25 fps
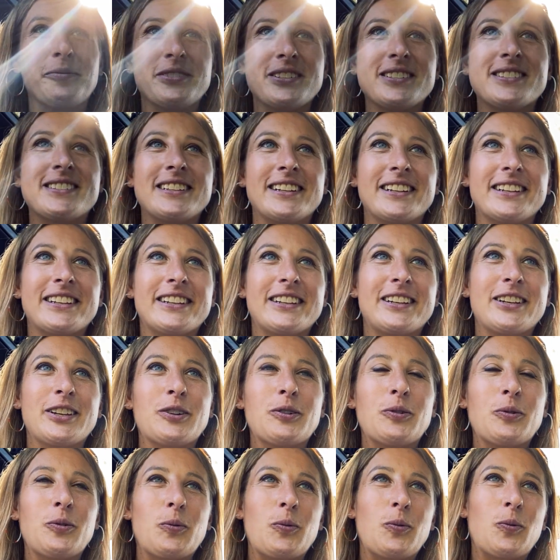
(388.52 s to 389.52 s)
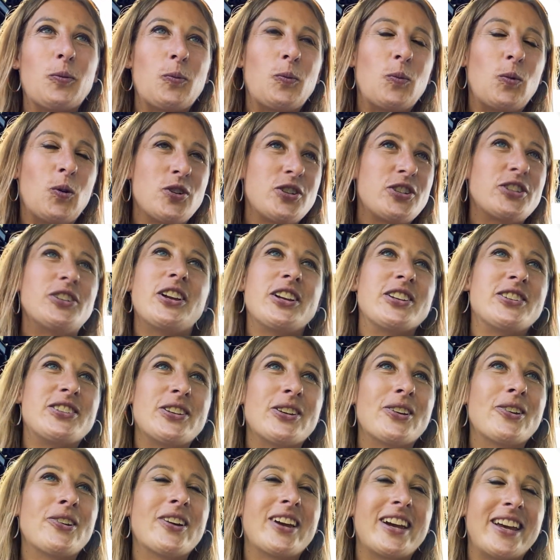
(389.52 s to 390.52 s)
just thinking, what should I
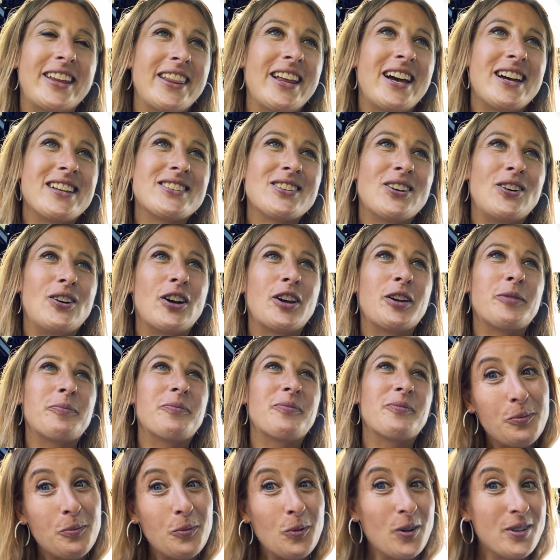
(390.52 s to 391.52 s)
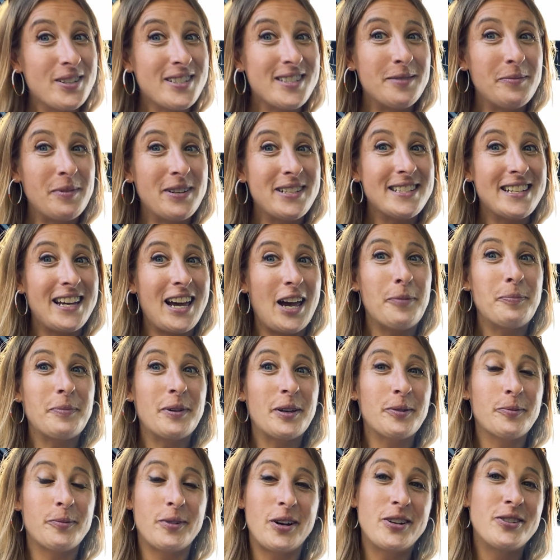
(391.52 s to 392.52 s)
do in that time? What's the most
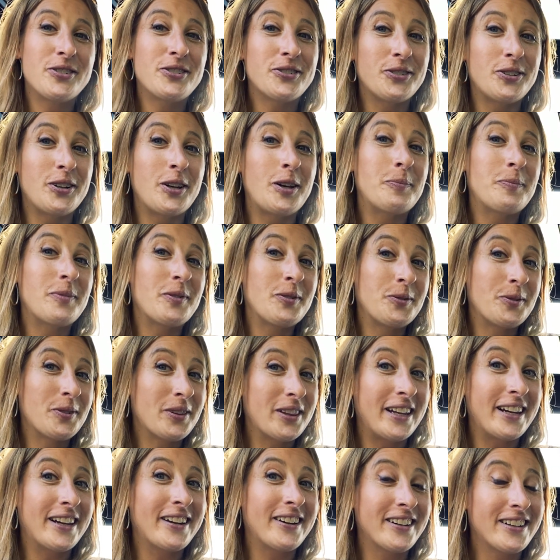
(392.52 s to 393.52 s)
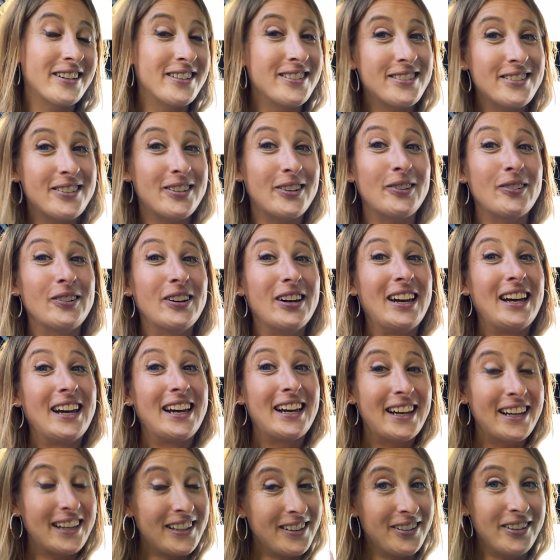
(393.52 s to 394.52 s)
epic road trip or thing I can do
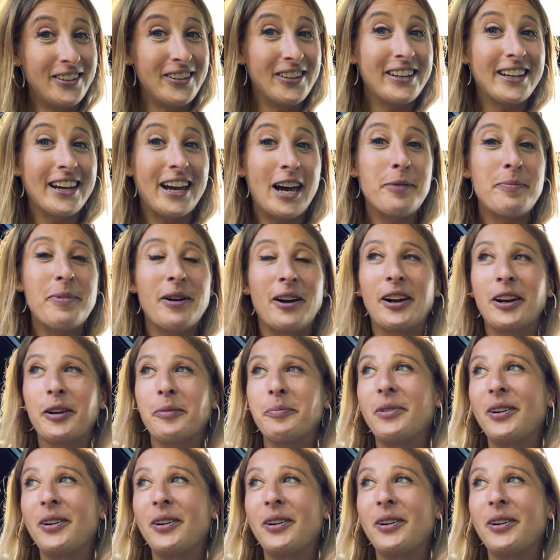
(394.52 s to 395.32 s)
in the UK, bearing in